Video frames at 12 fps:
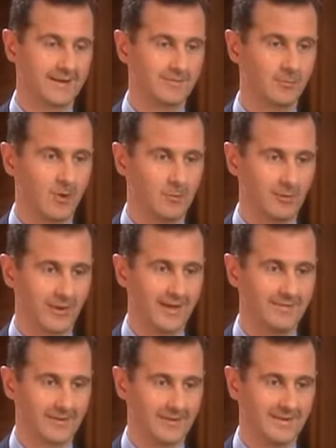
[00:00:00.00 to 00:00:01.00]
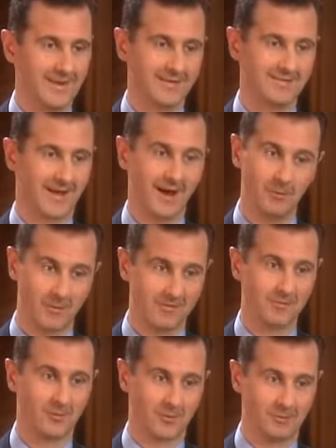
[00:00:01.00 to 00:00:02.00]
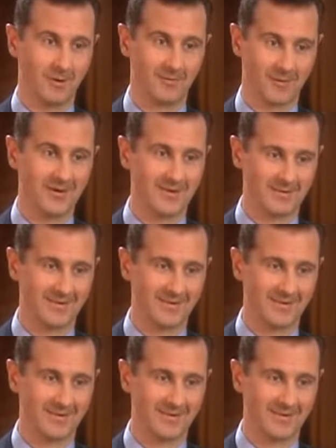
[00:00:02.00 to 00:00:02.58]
It's too complicated. It takes hours to talk about.